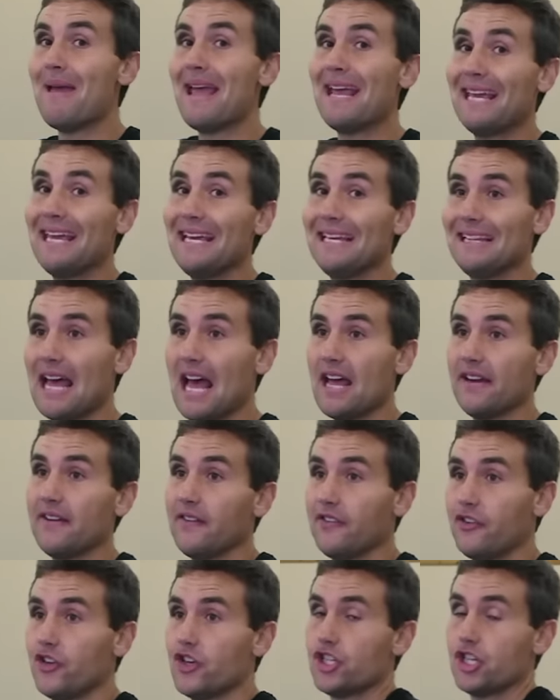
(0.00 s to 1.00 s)
making that
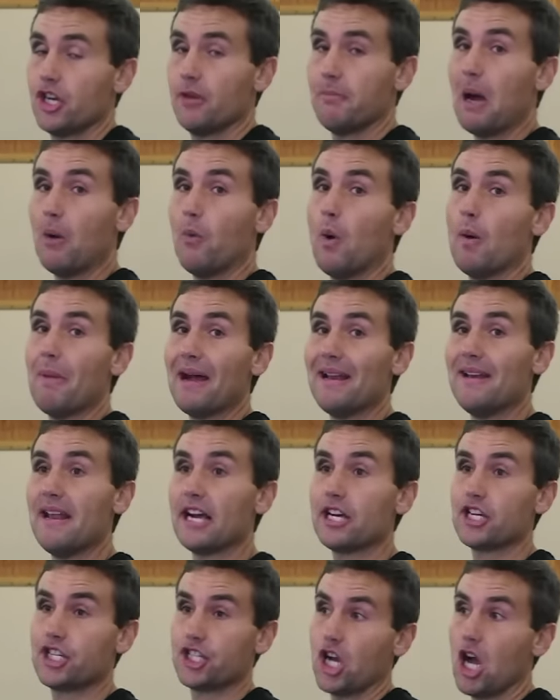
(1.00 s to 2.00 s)
decision about what my
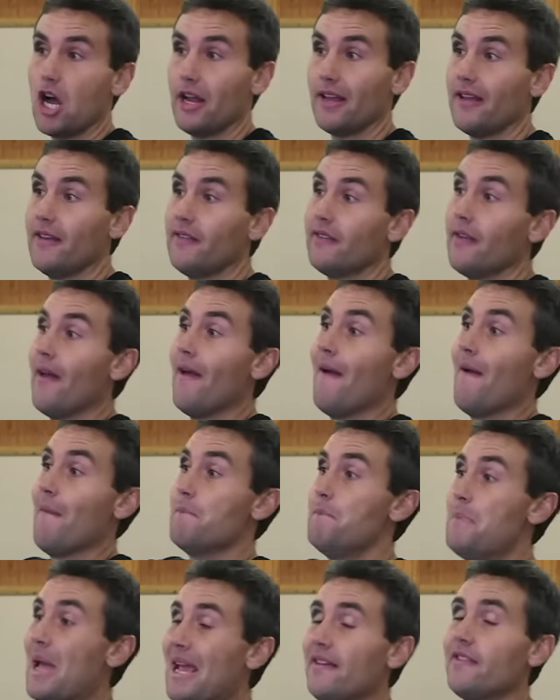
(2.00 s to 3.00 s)
next shot is
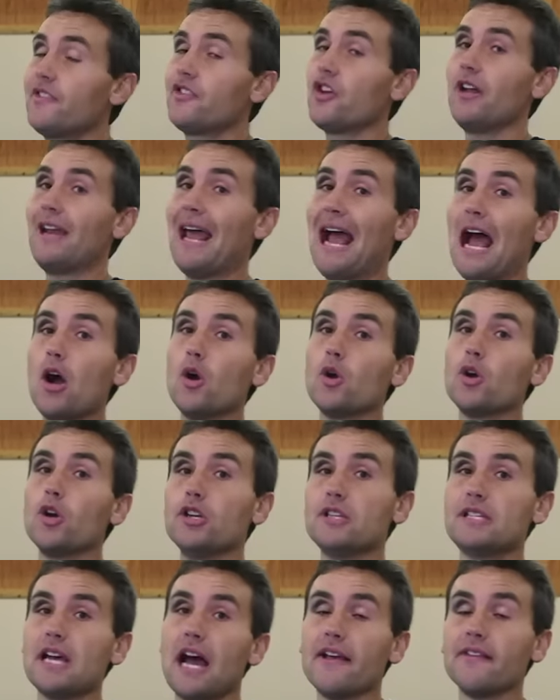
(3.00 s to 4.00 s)
based on how
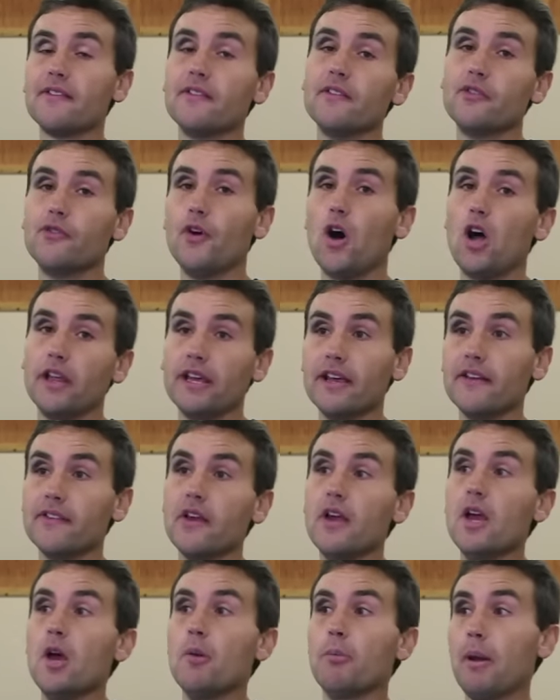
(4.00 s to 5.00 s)
good Tyson's volley is.
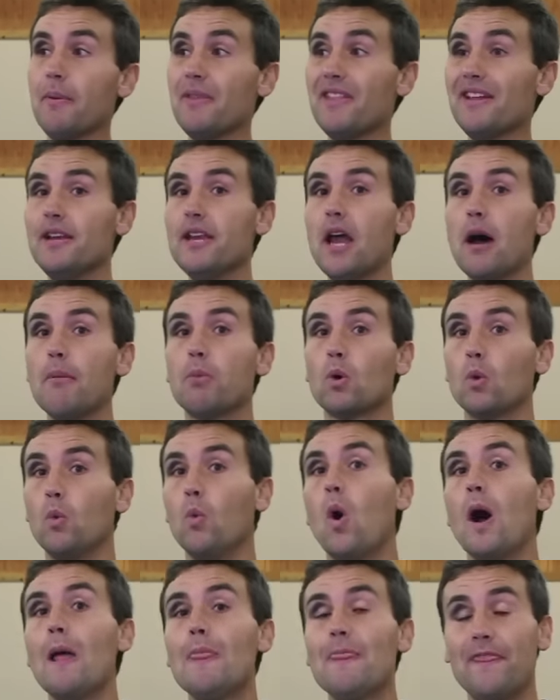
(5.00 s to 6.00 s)
Probably the number
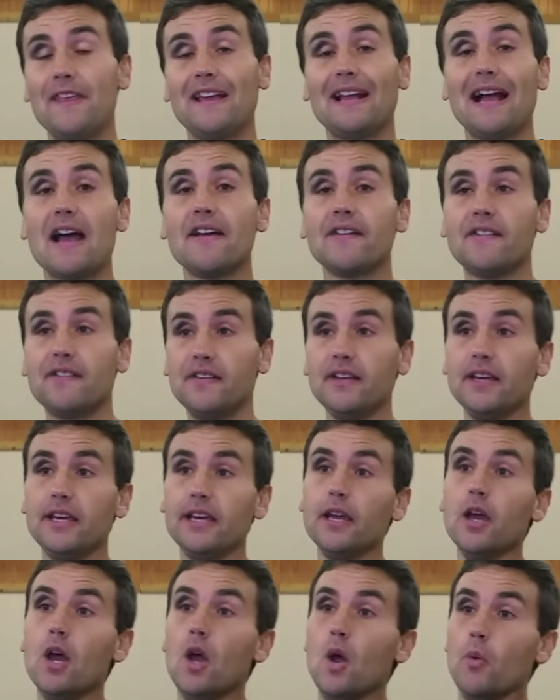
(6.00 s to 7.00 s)
one thing I
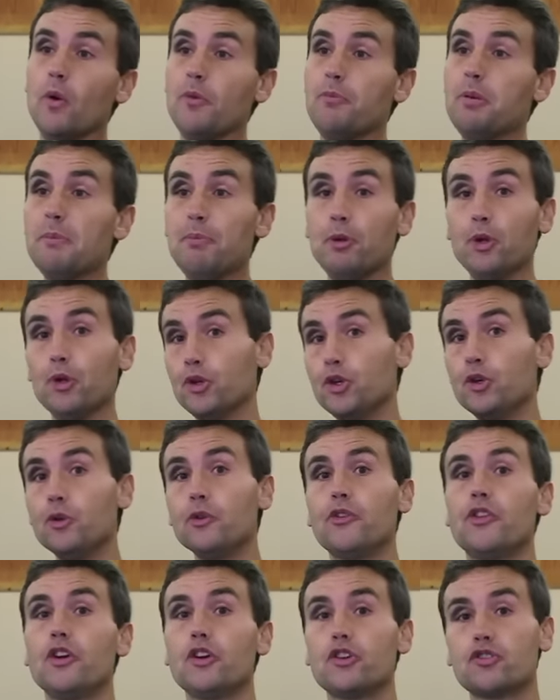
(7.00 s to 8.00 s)
see with people who
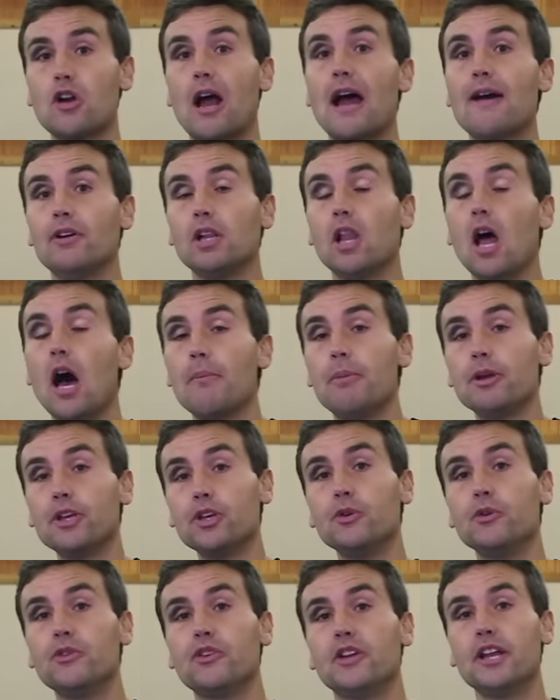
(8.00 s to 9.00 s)
use their drive a lot but
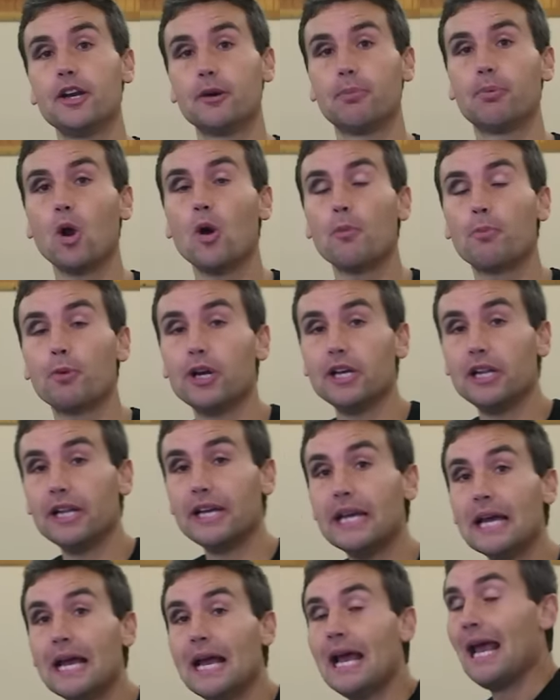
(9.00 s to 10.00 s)
use it
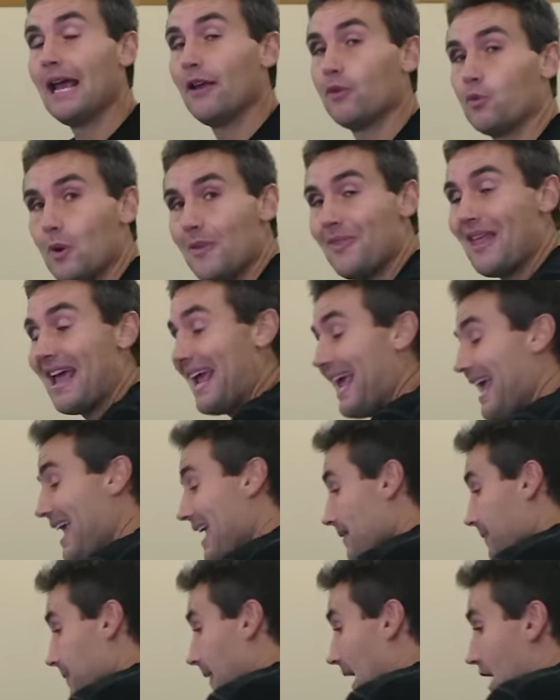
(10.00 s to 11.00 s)
inappropriately is when they
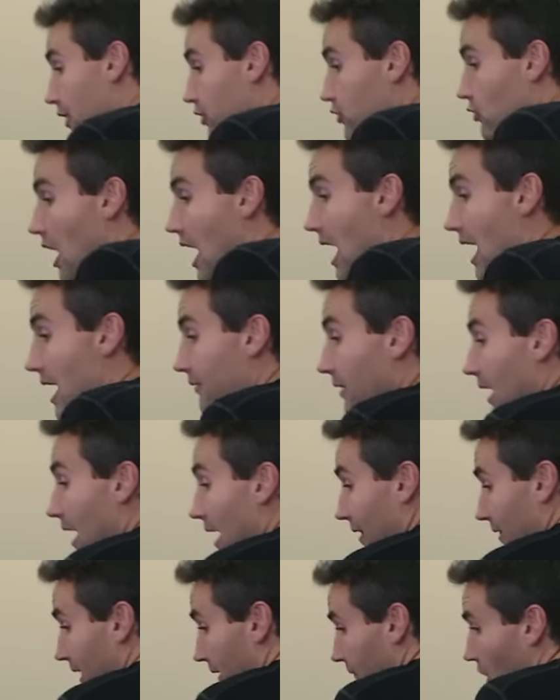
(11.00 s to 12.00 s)
hit that drive,
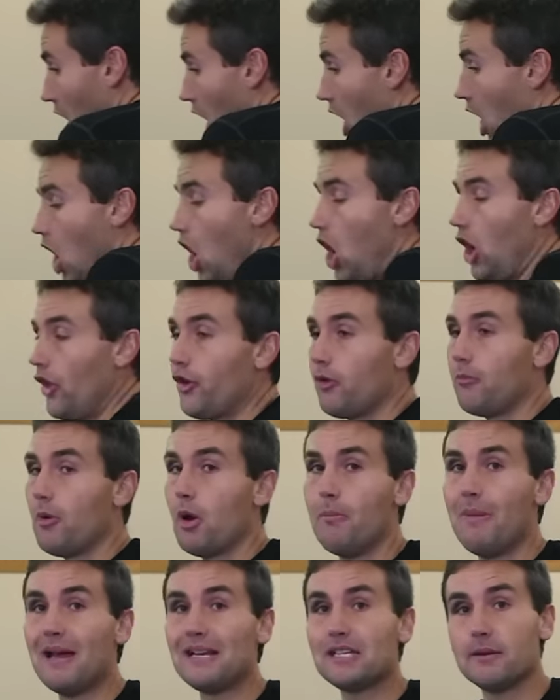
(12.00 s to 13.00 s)
they've got all their
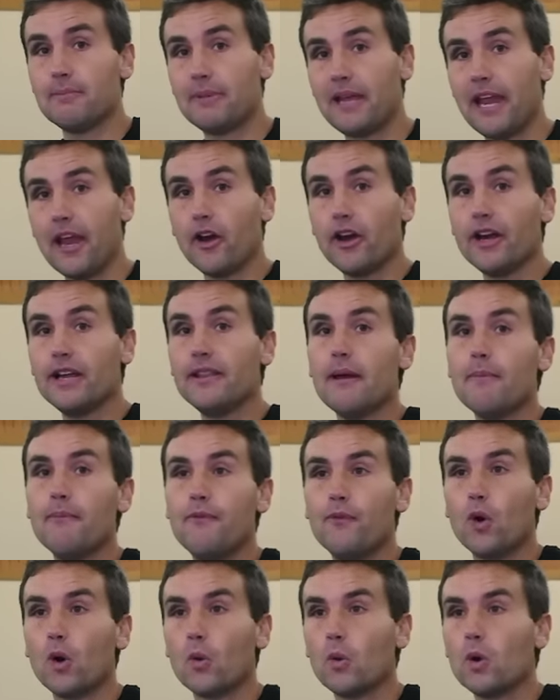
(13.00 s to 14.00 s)
momentum carrying them
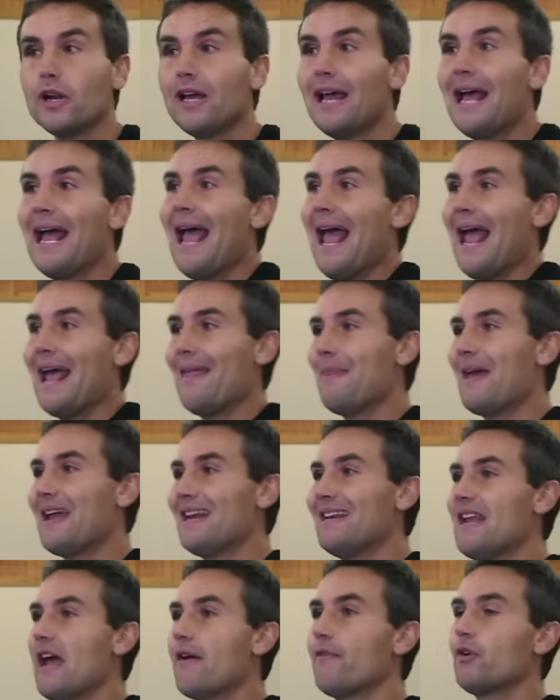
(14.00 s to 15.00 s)
forward and they
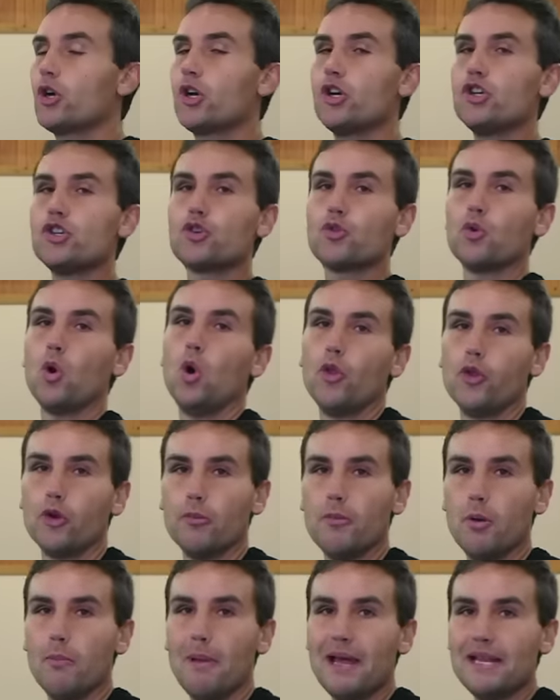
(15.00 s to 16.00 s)
never control their
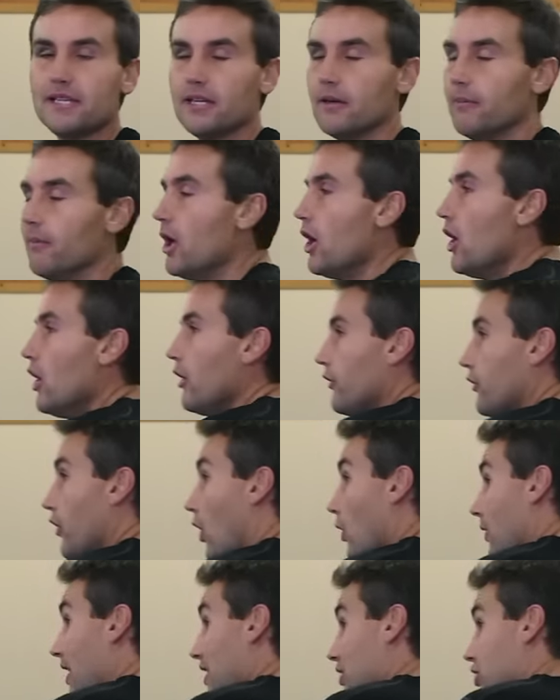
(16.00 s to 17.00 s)
momentum.
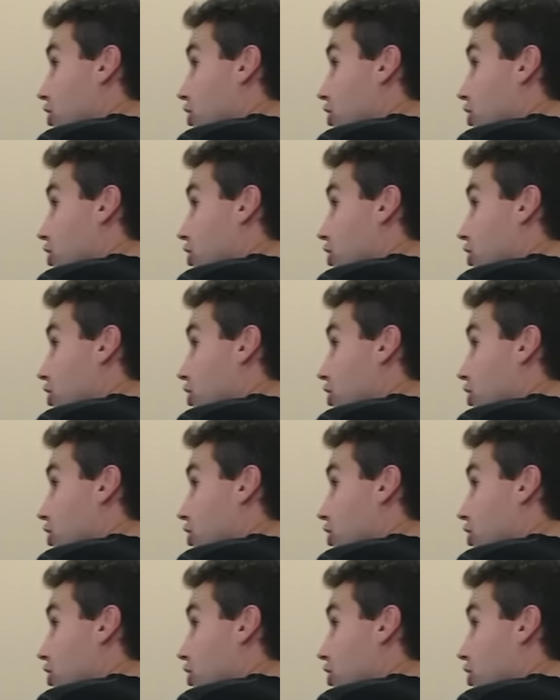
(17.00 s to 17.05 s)
So they